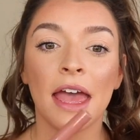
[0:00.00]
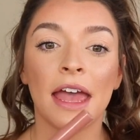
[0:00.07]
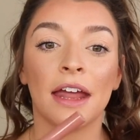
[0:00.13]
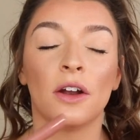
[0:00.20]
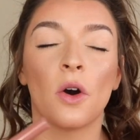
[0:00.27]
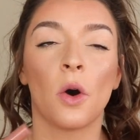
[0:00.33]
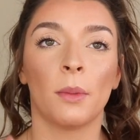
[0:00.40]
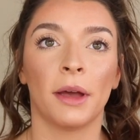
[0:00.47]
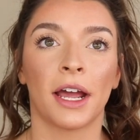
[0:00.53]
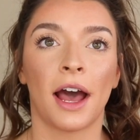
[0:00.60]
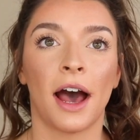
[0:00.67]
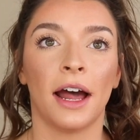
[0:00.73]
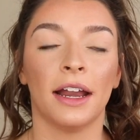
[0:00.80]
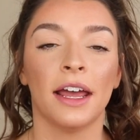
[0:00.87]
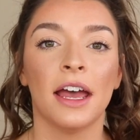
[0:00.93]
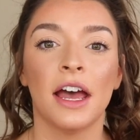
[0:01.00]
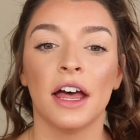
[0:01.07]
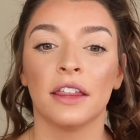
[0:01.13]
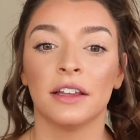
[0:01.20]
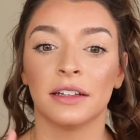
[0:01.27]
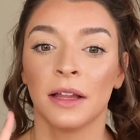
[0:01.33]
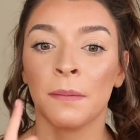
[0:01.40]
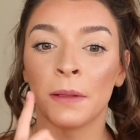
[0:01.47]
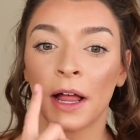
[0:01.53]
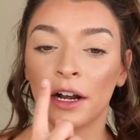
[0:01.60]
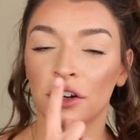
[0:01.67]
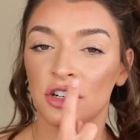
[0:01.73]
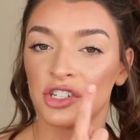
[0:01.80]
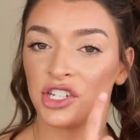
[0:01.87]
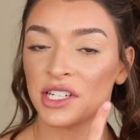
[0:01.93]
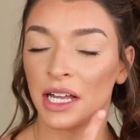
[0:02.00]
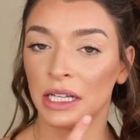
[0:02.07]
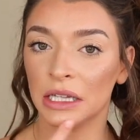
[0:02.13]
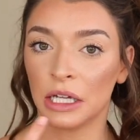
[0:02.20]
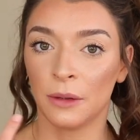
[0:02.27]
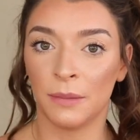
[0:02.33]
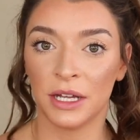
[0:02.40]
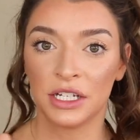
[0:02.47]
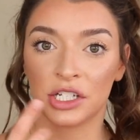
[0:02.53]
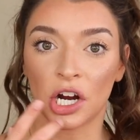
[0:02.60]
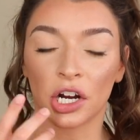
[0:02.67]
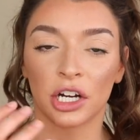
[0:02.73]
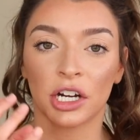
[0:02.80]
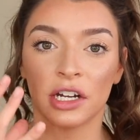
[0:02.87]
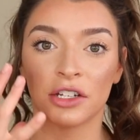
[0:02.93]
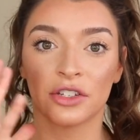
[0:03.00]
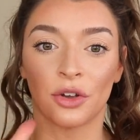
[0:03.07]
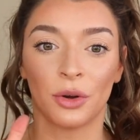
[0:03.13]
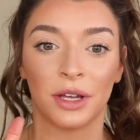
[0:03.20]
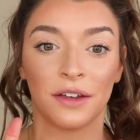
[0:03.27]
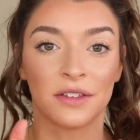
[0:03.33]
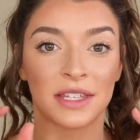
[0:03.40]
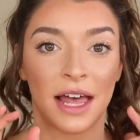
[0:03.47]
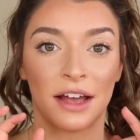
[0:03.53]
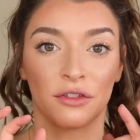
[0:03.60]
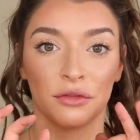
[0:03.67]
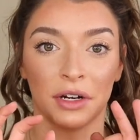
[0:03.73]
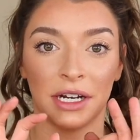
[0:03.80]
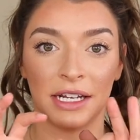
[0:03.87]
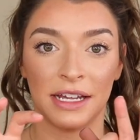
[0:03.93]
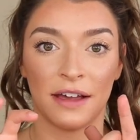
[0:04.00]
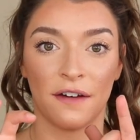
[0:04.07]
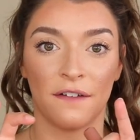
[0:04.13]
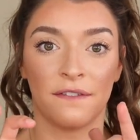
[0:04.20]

And oh my god, the lip liner is just a little bit darker so it gives that radiant